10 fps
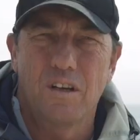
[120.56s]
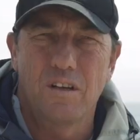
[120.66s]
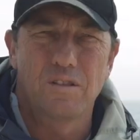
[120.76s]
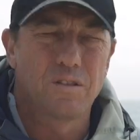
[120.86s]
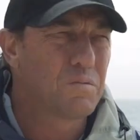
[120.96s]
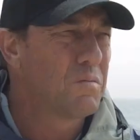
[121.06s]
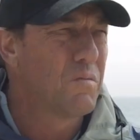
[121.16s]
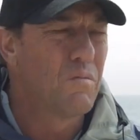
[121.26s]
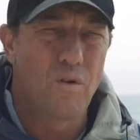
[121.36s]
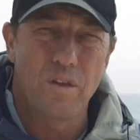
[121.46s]
it's
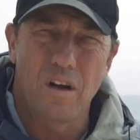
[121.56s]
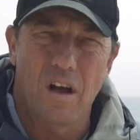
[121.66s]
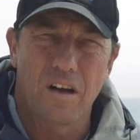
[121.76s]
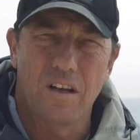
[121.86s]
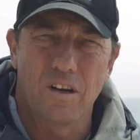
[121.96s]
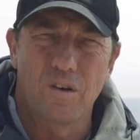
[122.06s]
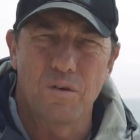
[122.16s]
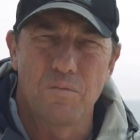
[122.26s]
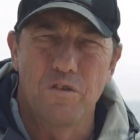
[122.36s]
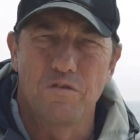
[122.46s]
more than likely a
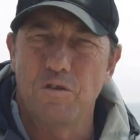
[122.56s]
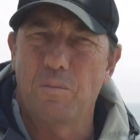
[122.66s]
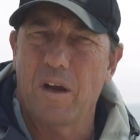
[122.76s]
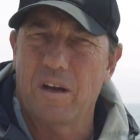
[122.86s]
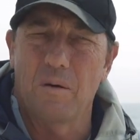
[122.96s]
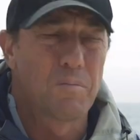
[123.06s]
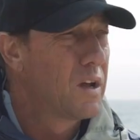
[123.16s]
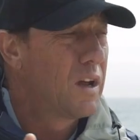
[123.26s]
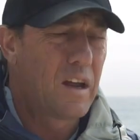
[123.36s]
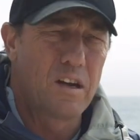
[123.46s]
good move to pack up
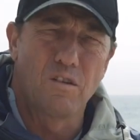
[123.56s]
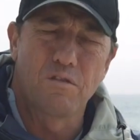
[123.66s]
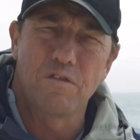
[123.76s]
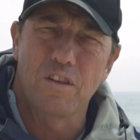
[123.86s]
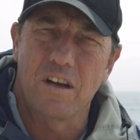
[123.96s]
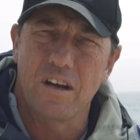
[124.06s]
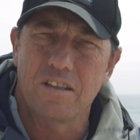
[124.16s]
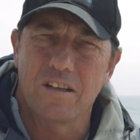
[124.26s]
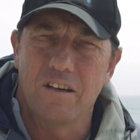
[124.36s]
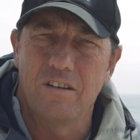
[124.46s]
and look for the
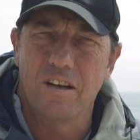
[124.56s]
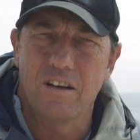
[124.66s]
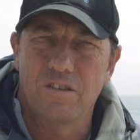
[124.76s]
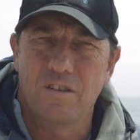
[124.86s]
next area.